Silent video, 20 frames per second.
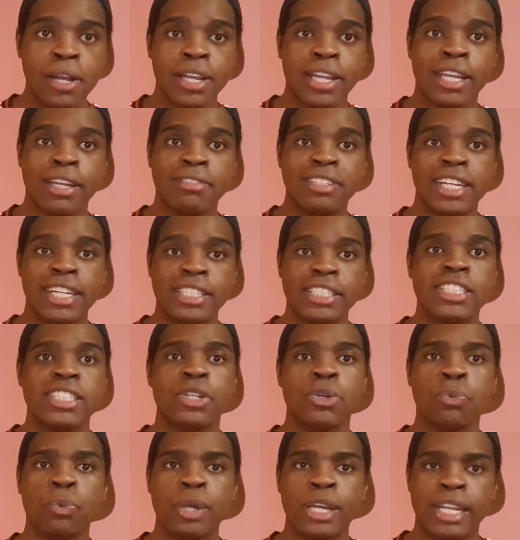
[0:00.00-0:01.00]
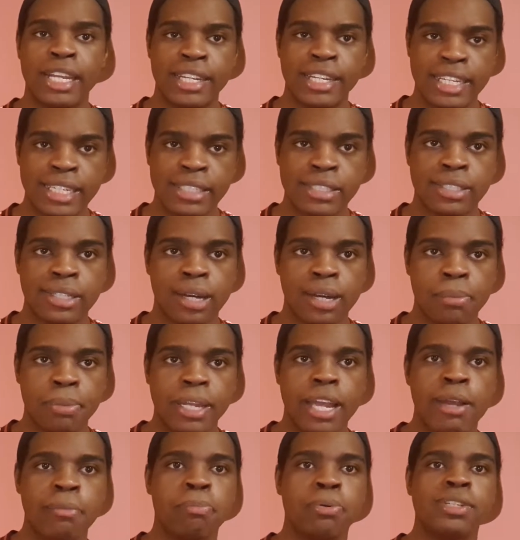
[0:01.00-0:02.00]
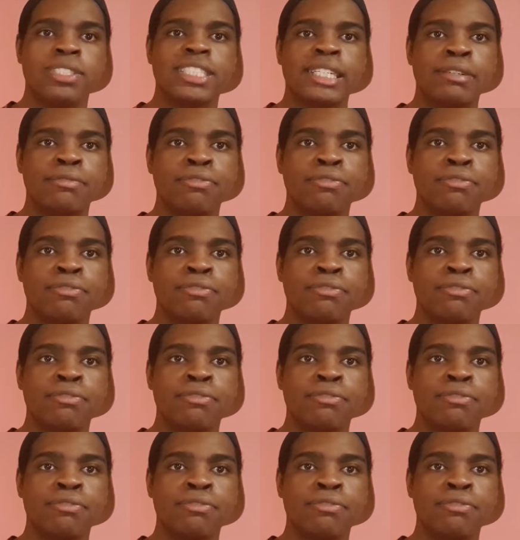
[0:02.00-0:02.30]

give Inter the win in this derby and puts them